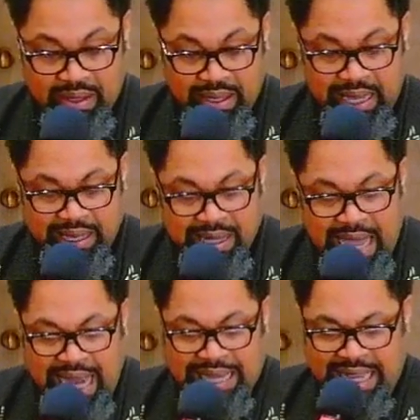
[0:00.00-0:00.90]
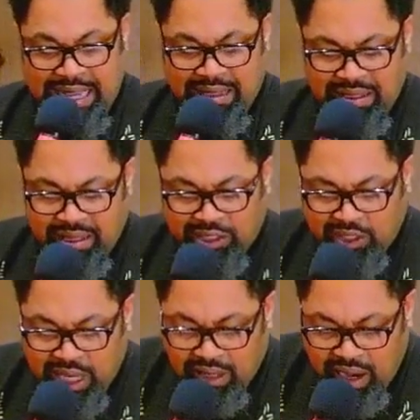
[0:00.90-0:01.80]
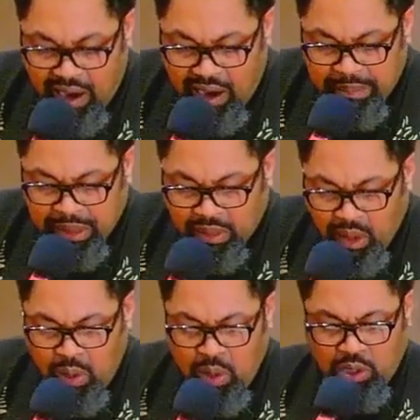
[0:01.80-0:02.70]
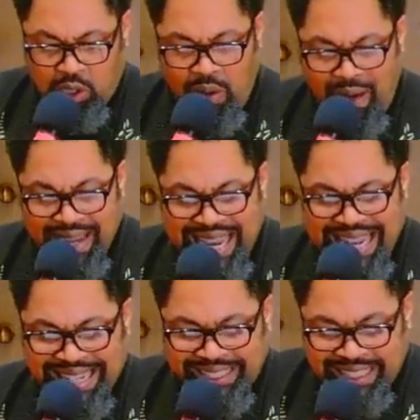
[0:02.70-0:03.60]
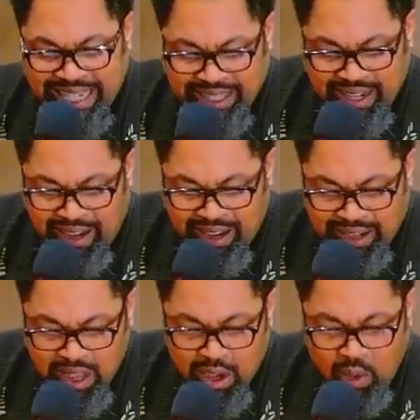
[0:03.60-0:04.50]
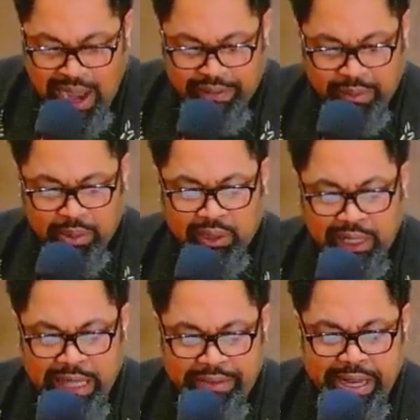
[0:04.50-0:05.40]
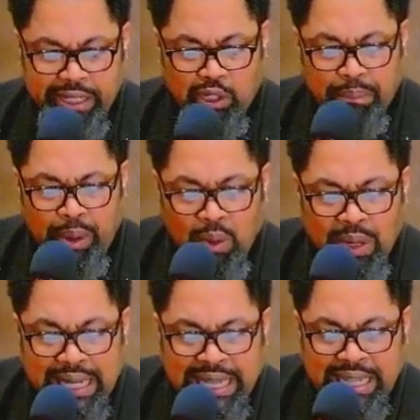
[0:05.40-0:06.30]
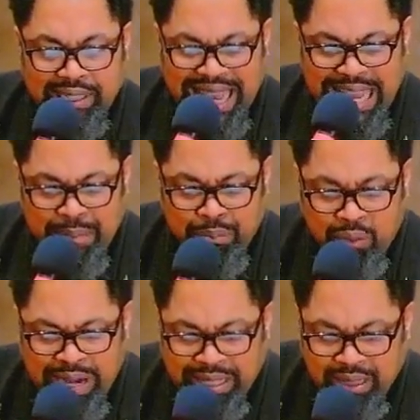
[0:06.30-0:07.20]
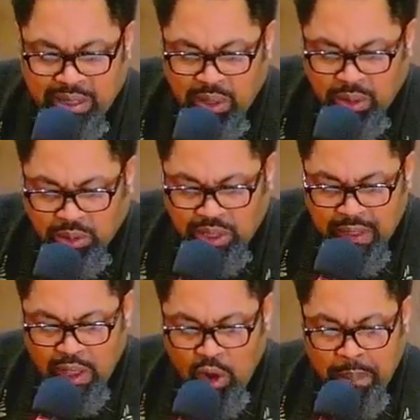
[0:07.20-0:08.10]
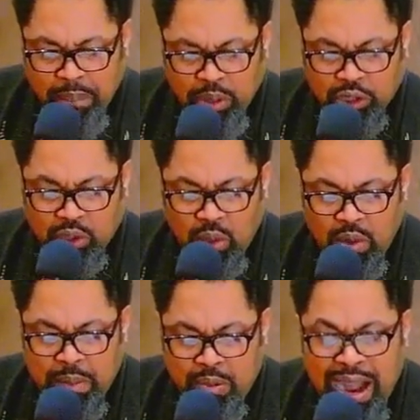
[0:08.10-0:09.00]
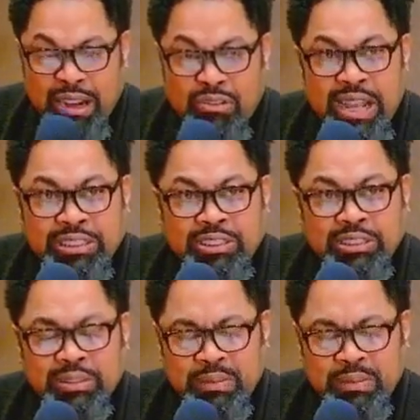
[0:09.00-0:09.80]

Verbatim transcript: is not in the synagogue, but those who are in the synagogue who have the proclivity to police and imprison those who push toward progress.